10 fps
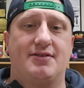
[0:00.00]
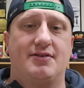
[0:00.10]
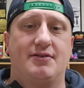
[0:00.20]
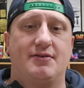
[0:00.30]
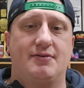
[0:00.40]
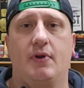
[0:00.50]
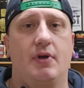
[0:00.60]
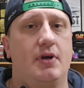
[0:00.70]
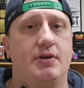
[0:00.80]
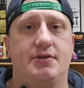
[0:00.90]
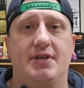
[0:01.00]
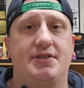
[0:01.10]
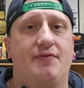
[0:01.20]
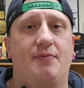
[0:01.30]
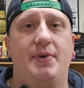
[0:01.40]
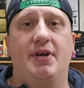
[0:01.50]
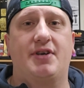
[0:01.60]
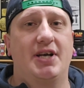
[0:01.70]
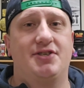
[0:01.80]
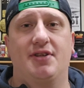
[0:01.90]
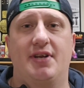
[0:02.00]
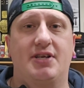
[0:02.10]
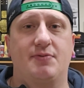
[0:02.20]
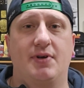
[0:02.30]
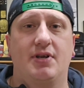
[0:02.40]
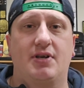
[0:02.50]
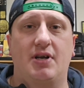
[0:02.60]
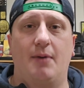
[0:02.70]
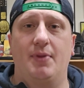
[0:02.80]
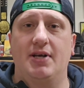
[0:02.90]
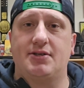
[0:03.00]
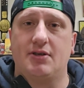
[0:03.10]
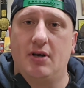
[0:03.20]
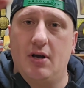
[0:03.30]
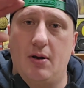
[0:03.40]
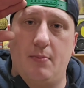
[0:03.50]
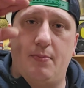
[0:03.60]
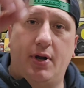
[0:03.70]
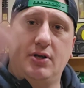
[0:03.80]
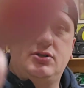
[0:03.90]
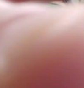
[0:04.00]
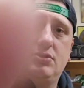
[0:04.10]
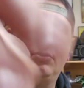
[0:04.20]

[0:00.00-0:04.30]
So that's it for me. I'll catch you on the next one. God bless. Peace.